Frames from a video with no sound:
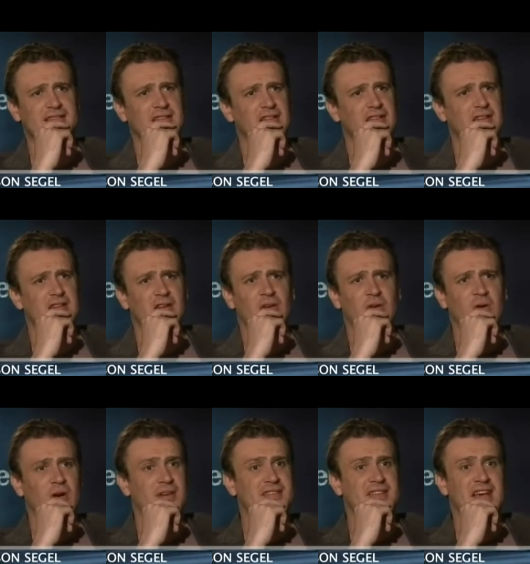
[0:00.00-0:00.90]
Yeah or
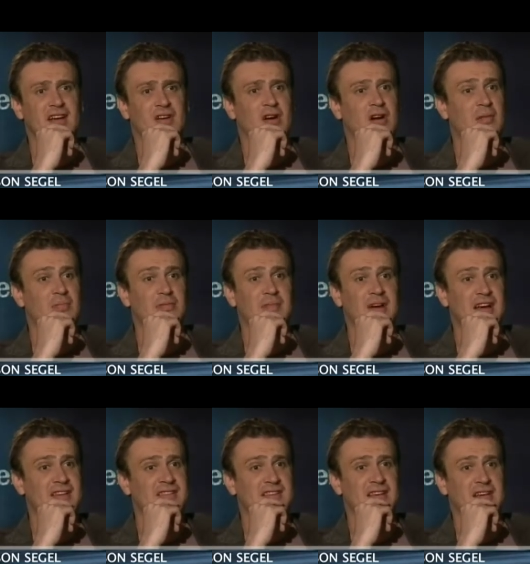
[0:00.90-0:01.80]
take
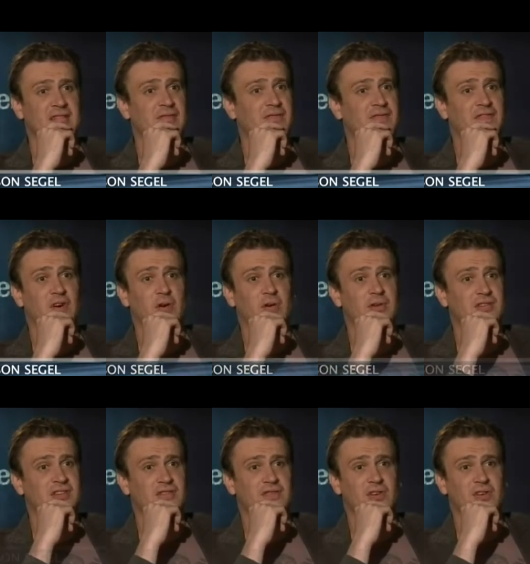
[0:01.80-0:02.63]
compromising photos of